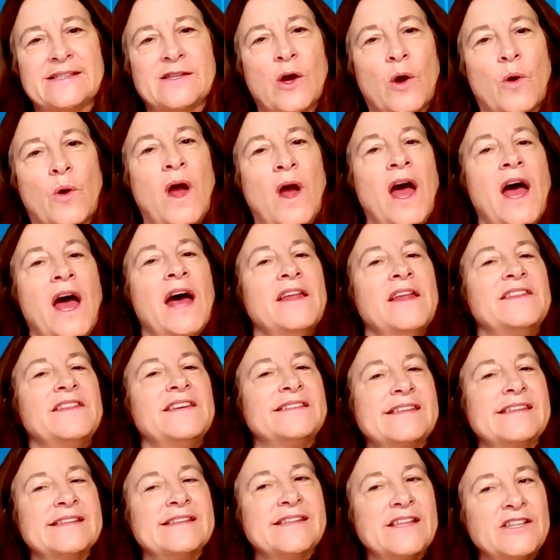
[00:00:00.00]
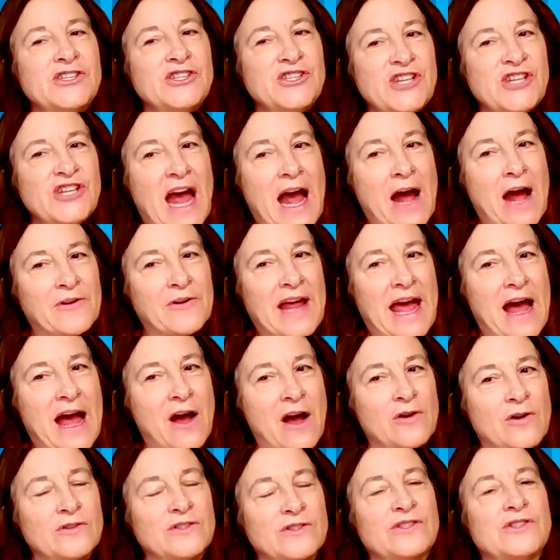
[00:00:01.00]
So this is a shout
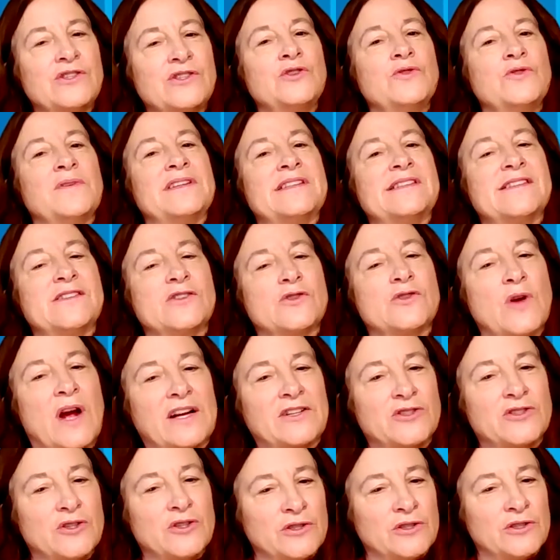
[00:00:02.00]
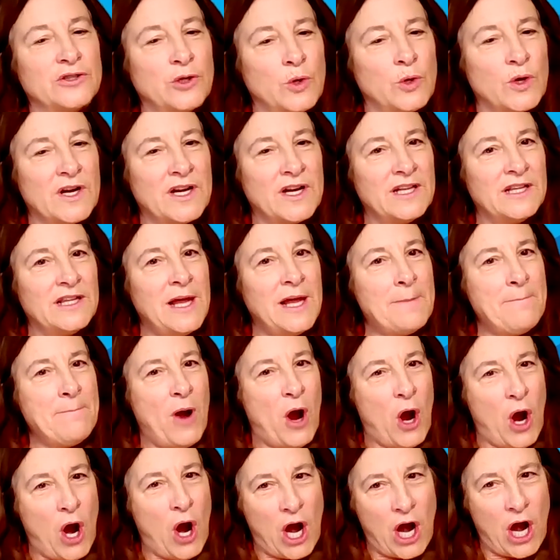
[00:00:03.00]
out to instructor Laura
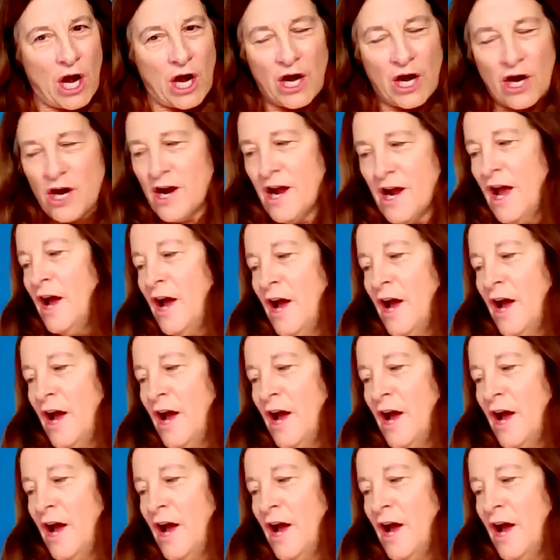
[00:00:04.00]
Lamar,